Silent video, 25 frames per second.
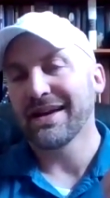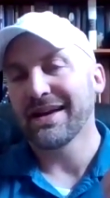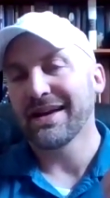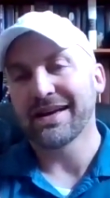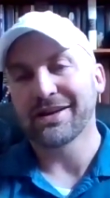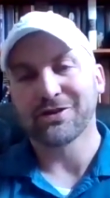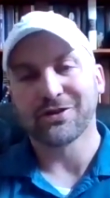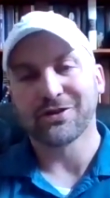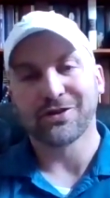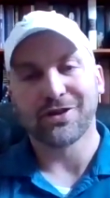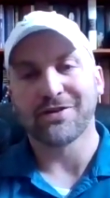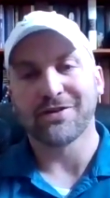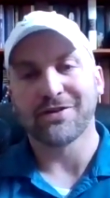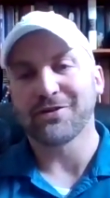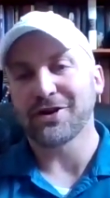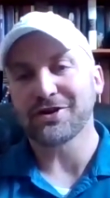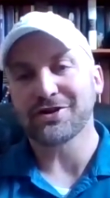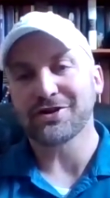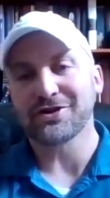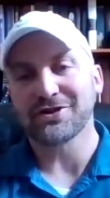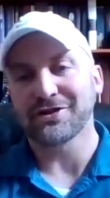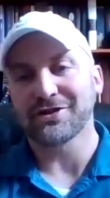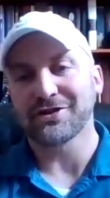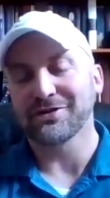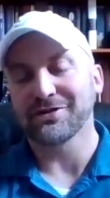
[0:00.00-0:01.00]
and love our
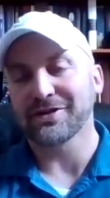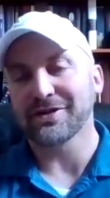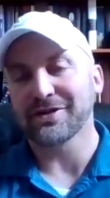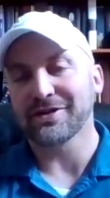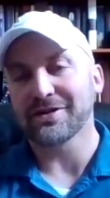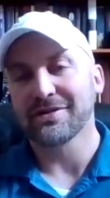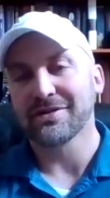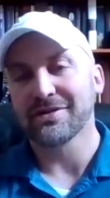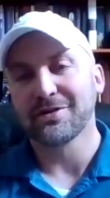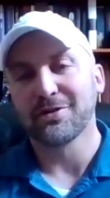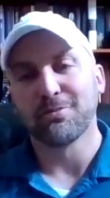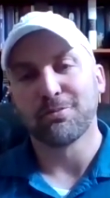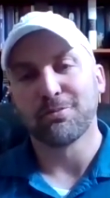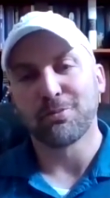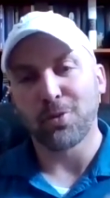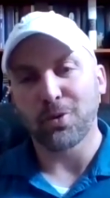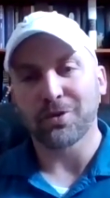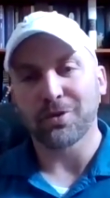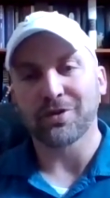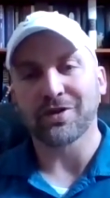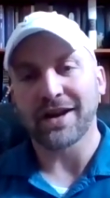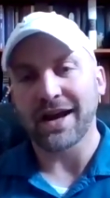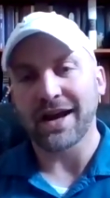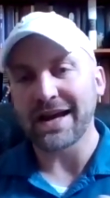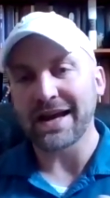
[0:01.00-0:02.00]
children
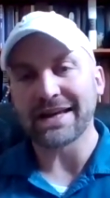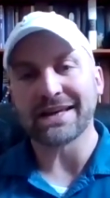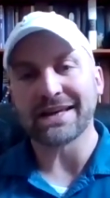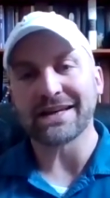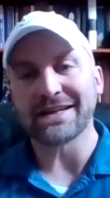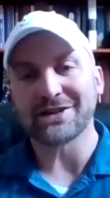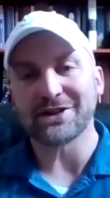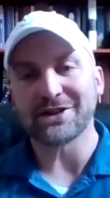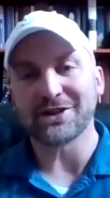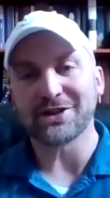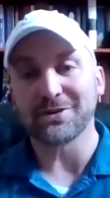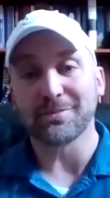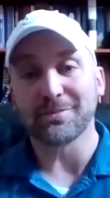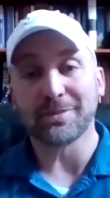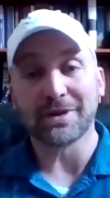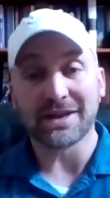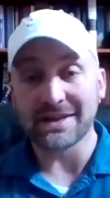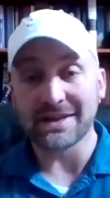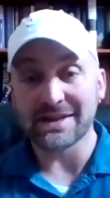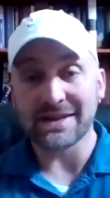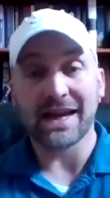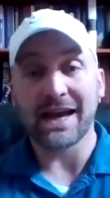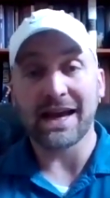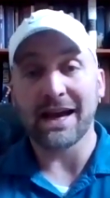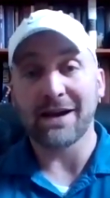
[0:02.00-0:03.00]
more than I get to,
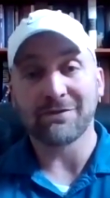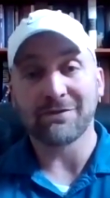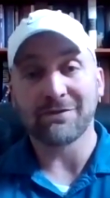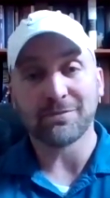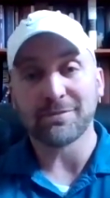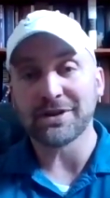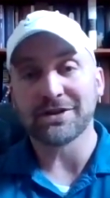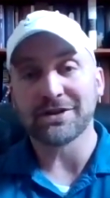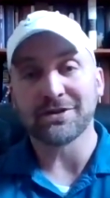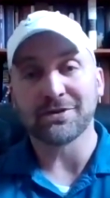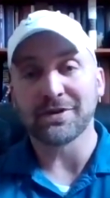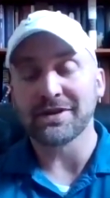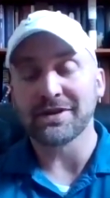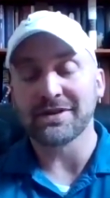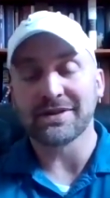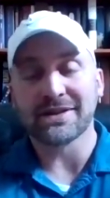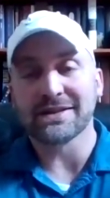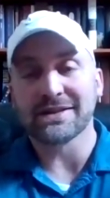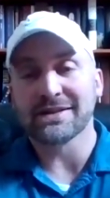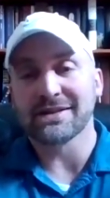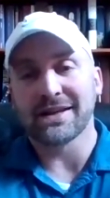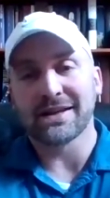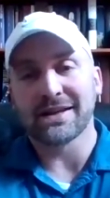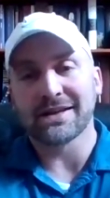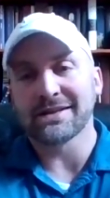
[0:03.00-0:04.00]
because I have to be doing
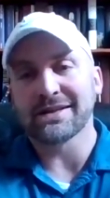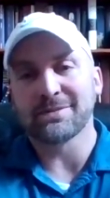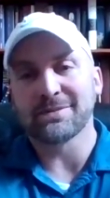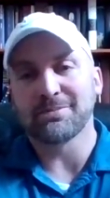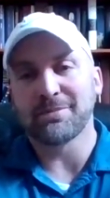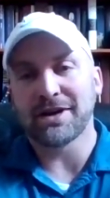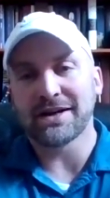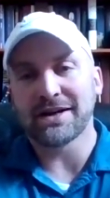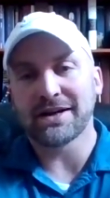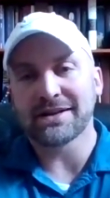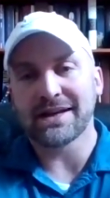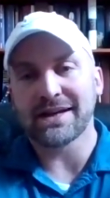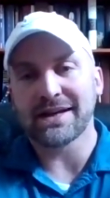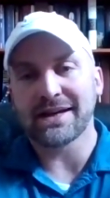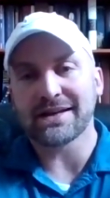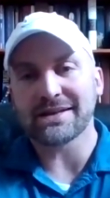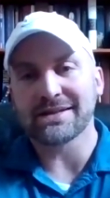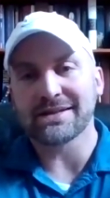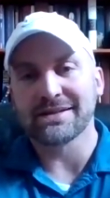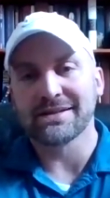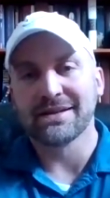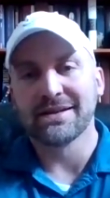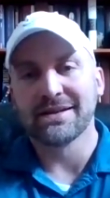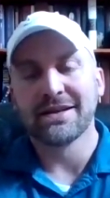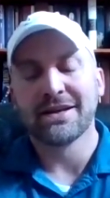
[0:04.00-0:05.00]
things like this
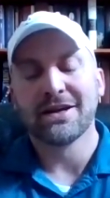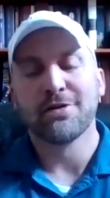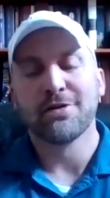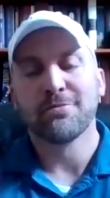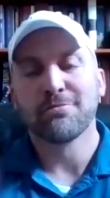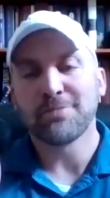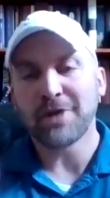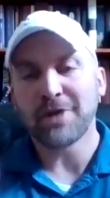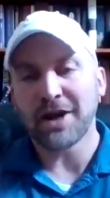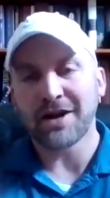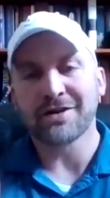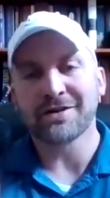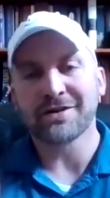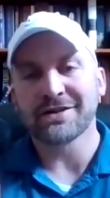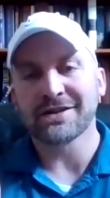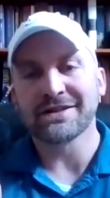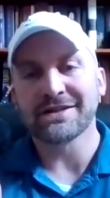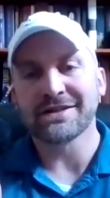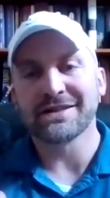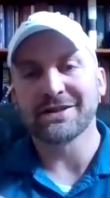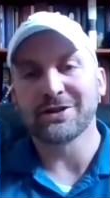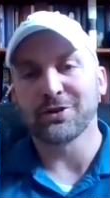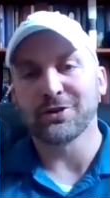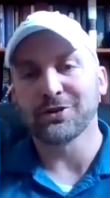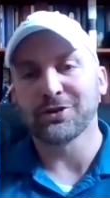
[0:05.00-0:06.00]
podcast.
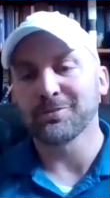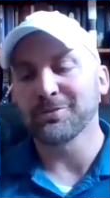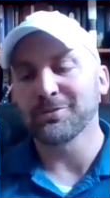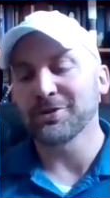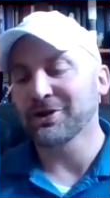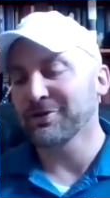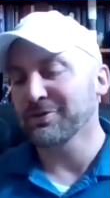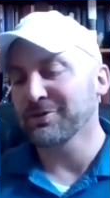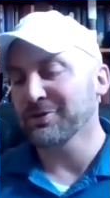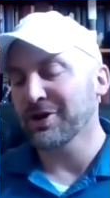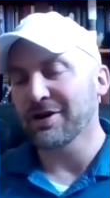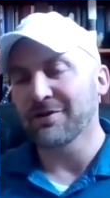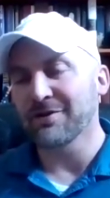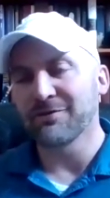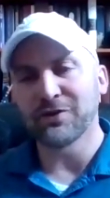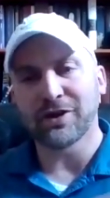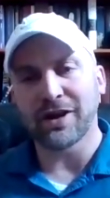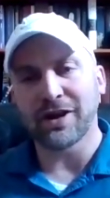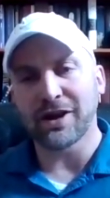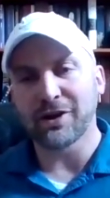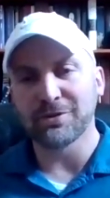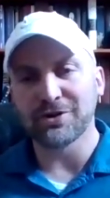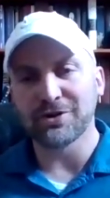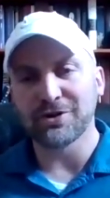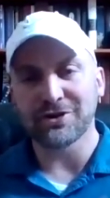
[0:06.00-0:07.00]
Parenting's the ultimate career. If you
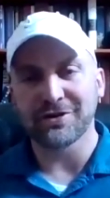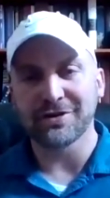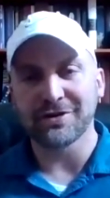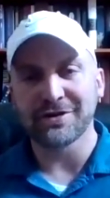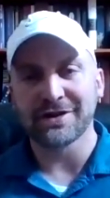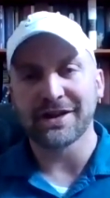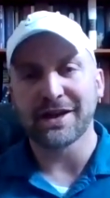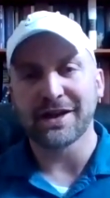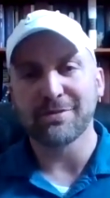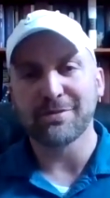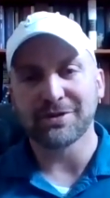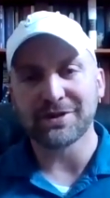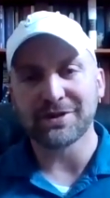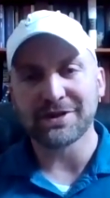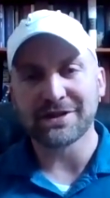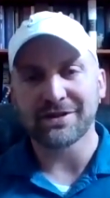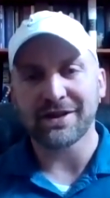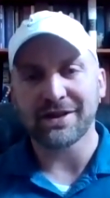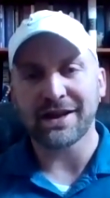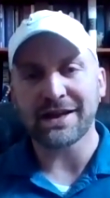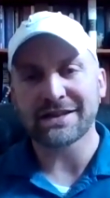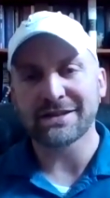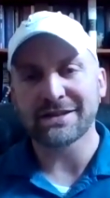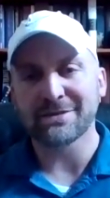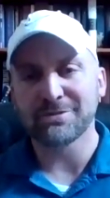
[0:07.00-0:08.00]
like what you heard today, please
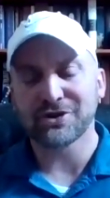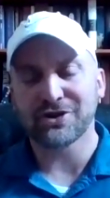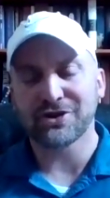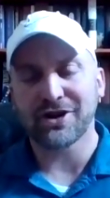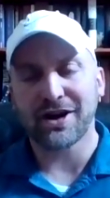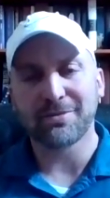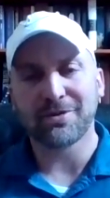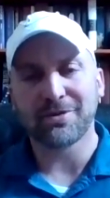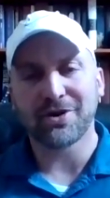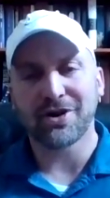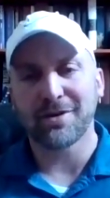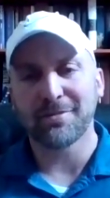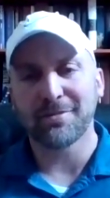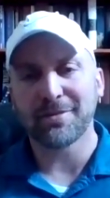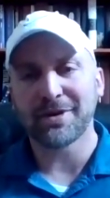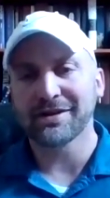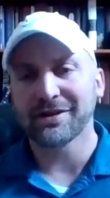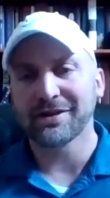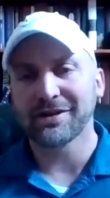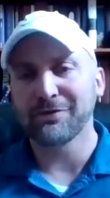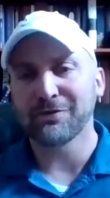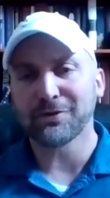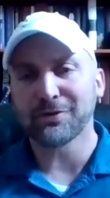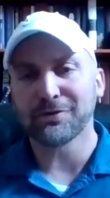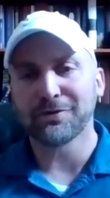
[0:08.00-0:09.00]
like, subscribe, comment,
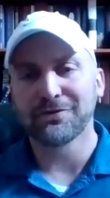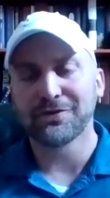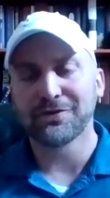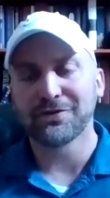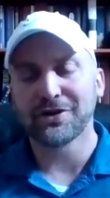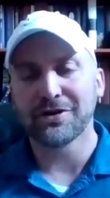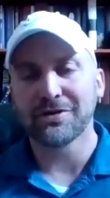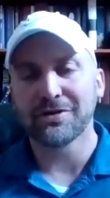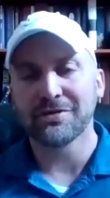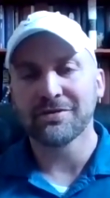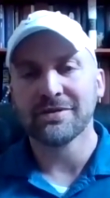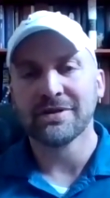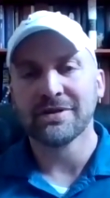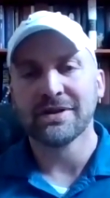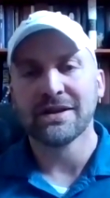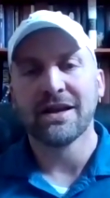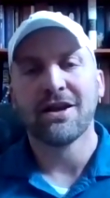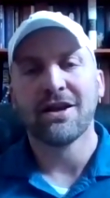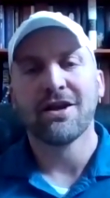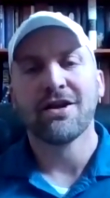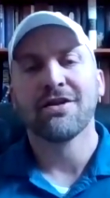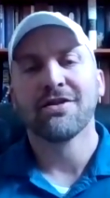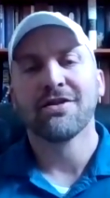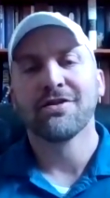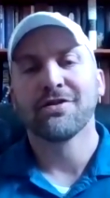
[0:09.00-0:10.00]
leave a review.
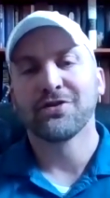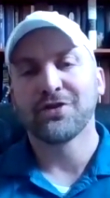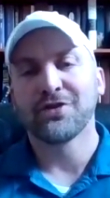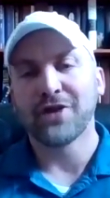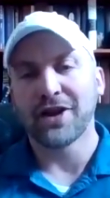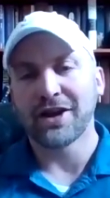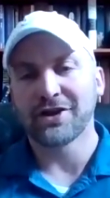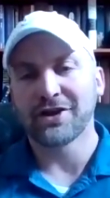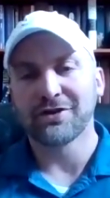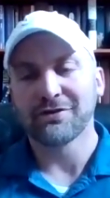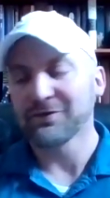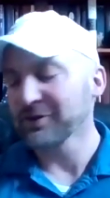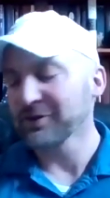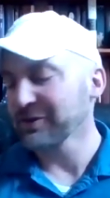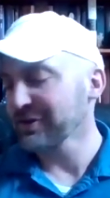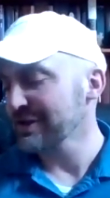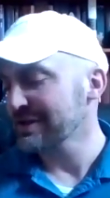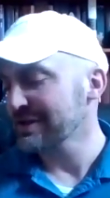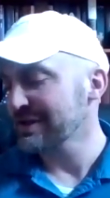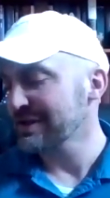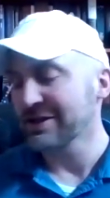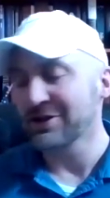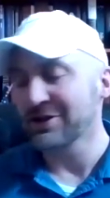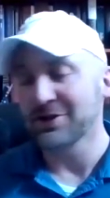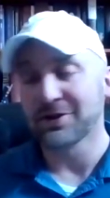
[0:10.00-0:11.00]
Thank you for
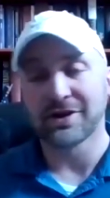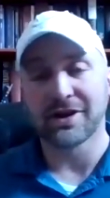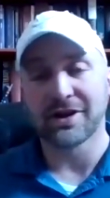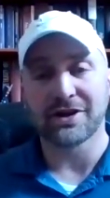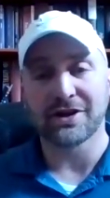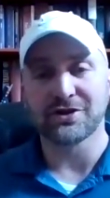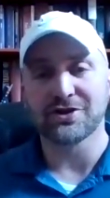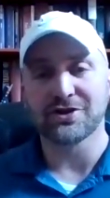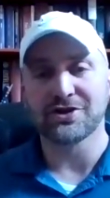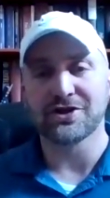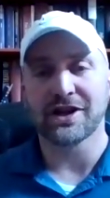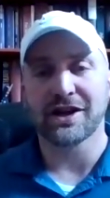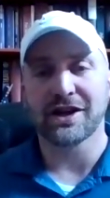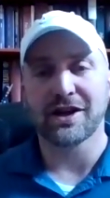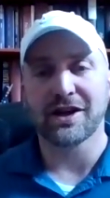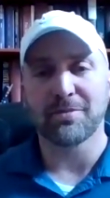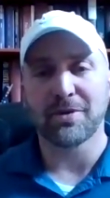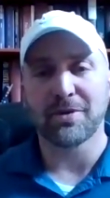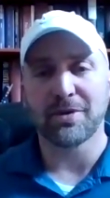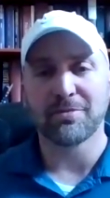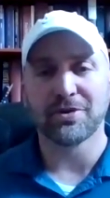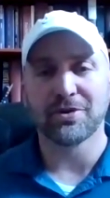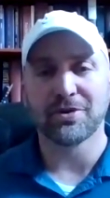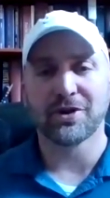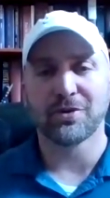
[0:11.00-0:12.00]
listening. You can also check out
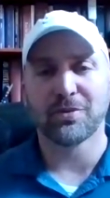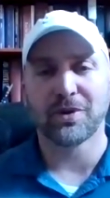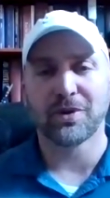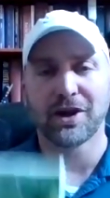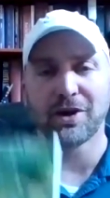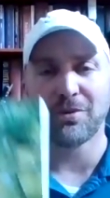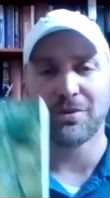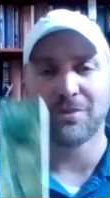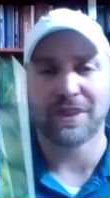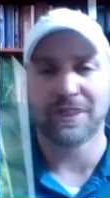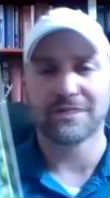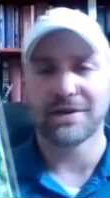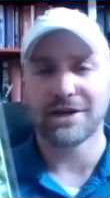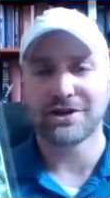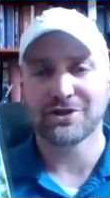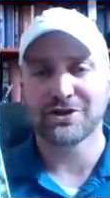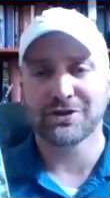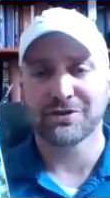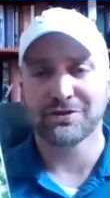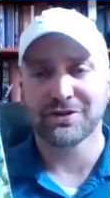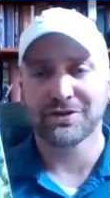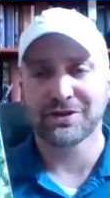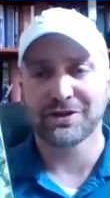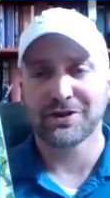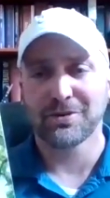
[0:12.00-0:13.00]
my book, What I Want My
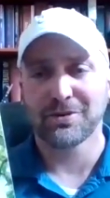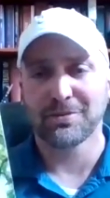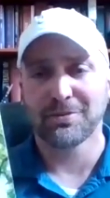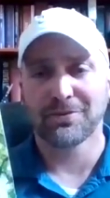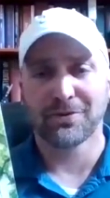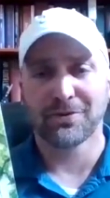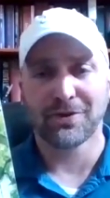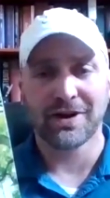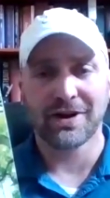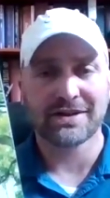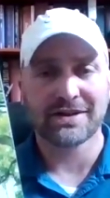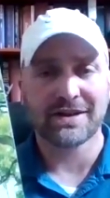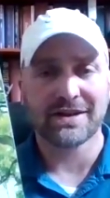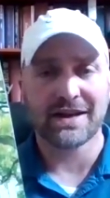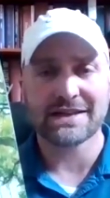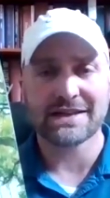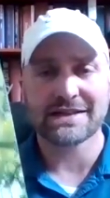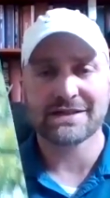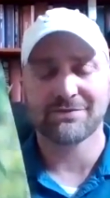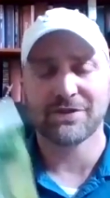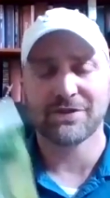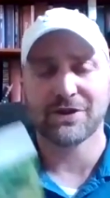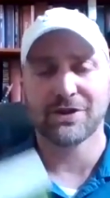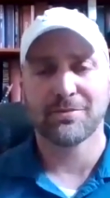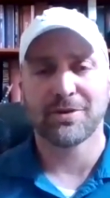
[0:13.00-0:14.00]
Children to Know Before I Die. It's
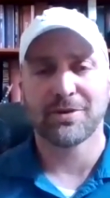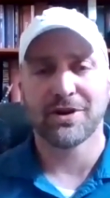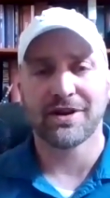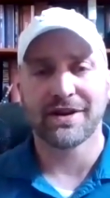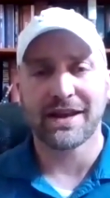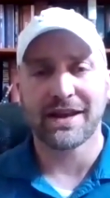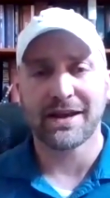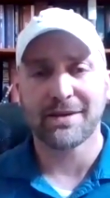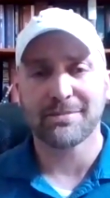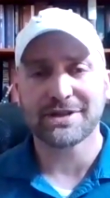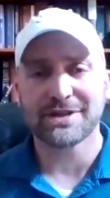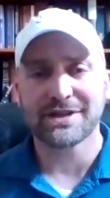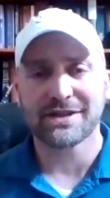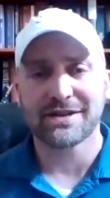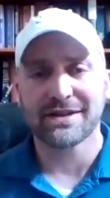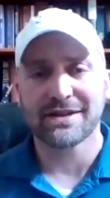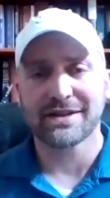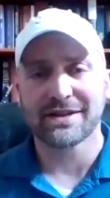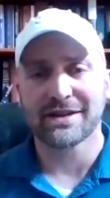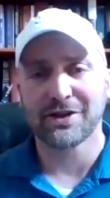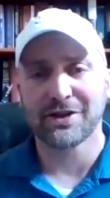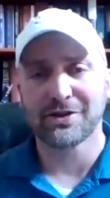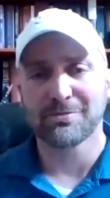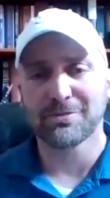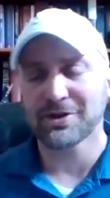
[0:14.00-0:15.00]
available on Amazon
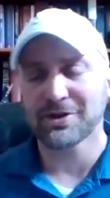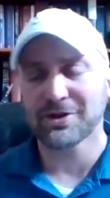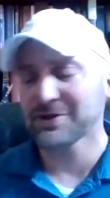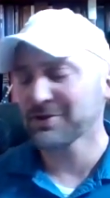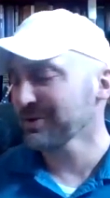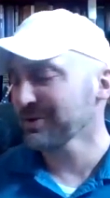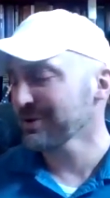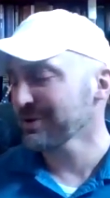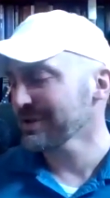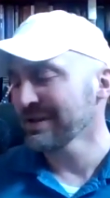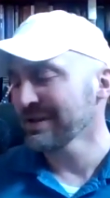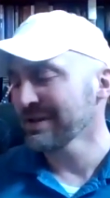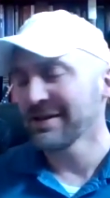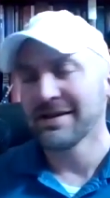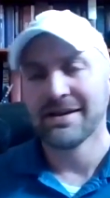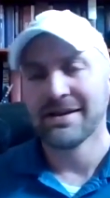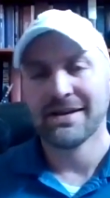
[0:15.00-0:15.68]
and other bookstores.